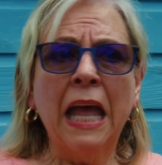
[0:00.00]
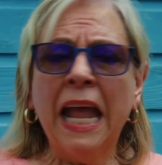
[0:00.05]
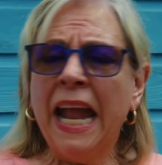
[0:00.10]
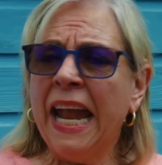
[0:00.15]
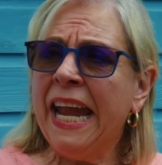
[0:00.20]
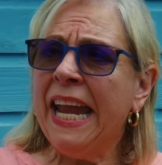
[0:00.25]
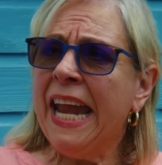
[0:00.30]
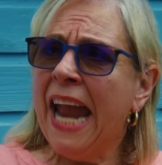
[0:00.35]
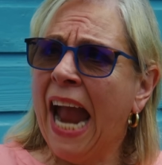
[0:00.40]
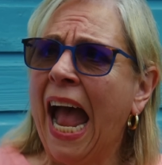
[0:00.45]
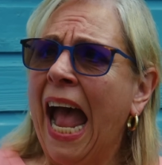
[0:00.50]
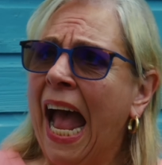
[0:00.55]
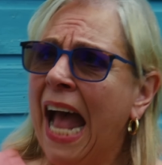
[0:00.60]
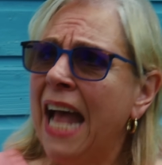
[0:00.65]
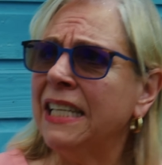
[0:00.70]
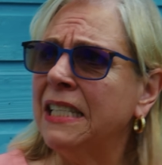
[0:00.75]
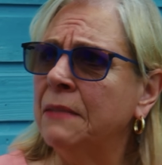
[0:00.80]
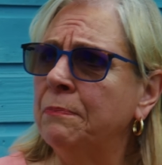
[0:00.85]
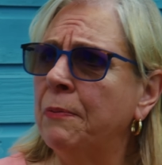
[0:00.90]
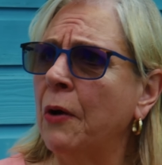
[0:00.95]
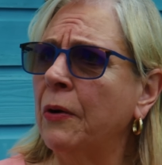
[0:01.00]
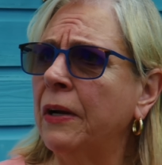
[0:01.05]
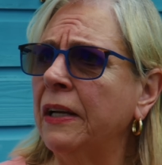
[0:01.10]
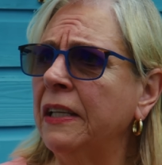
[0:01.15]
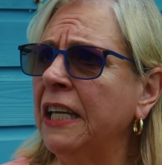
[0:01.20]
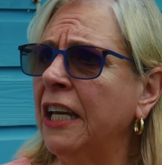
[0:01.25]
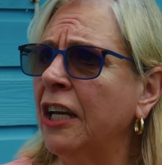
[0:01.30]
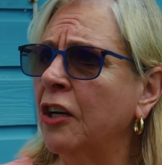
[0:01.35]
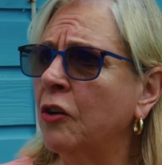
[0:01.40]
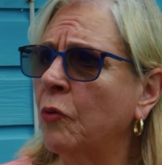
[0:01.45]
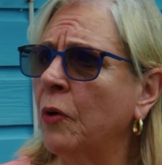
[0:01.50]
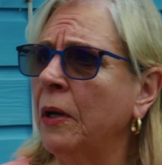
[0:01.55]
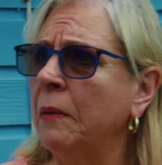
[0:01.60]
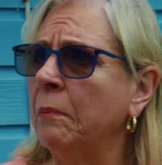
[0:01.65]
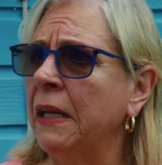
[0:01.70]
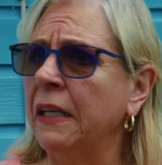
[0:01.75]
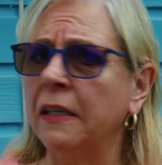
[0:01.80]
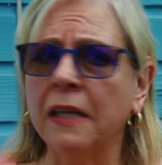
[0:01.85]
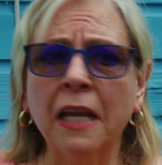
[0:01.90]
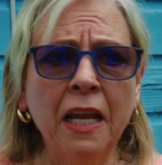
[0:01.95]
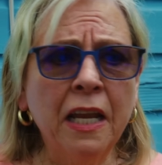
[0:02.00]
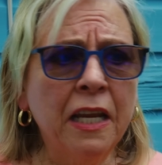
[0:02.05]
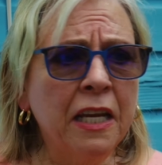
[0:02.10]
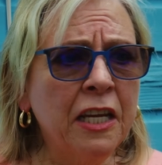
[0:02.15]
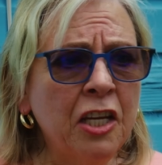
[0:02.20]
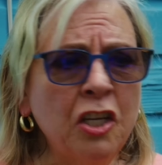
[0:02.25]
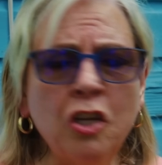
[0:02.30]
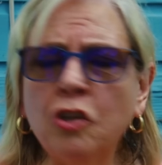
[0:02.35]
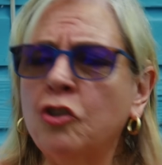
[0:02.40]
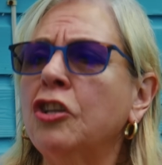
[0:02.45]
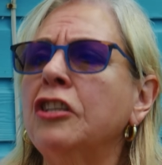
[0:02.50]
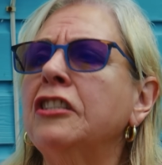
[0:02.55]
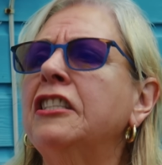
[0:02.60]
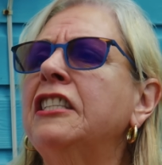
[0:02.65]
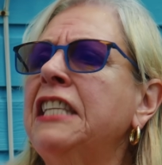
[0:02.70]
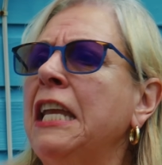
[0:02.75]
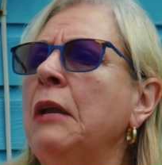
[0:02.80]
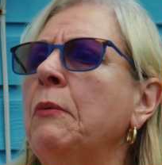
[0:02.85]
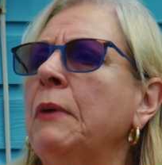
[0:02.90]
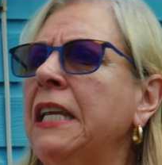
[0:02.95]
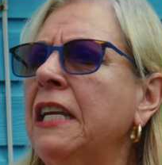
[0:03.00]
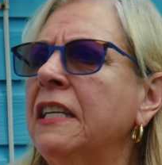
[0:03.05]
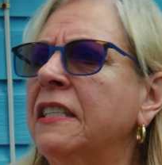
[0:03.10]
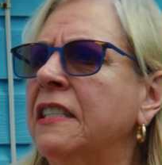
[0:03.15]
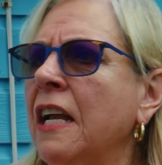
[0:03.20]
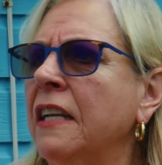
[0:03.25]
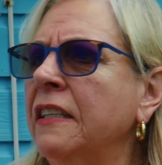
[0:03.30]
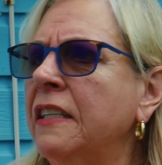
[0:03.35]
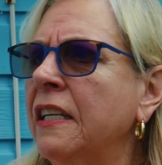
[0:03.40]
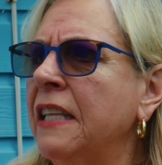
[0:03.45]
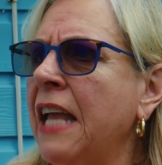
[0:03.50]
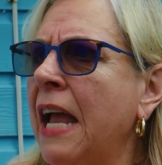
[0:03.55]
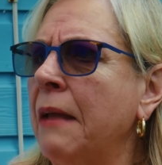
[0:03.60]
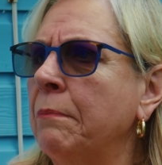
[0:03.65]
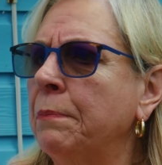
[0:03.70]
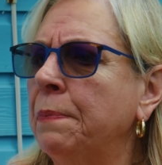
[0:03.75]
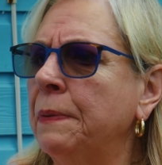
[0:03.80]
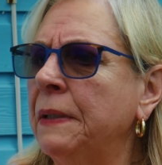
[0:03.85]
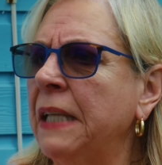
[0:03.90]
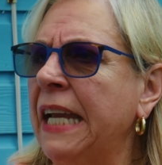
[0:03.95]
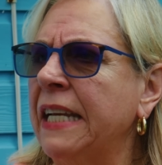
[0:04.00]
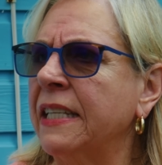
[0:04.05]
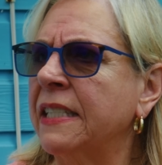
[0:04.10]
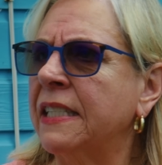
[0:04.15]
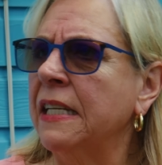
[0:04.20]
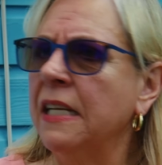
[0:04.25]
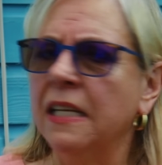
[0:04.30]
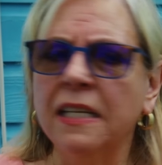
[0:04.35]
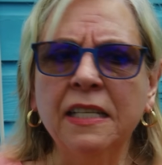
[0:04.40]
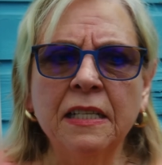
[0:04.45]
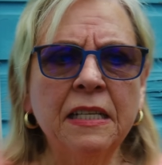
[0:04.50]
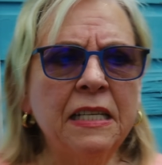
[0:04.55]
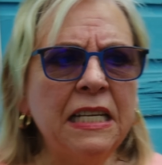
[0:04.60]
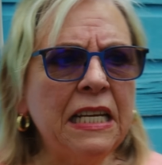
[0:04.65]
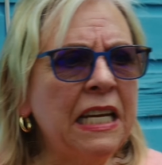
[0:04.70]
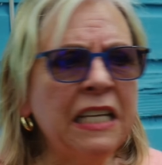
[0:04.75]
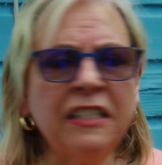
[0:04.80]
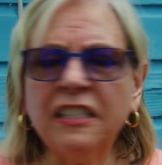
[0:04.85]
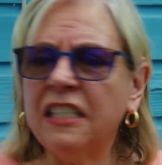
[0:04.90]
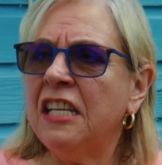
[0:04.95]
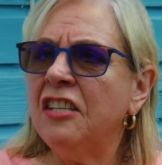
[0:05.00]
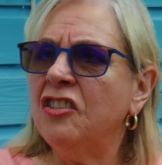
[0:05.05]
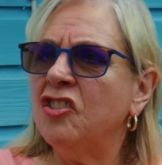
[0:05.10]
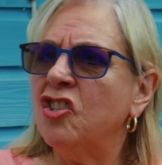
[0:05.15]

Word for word: He has broken the agreement. You should see what he's done to that place. It's in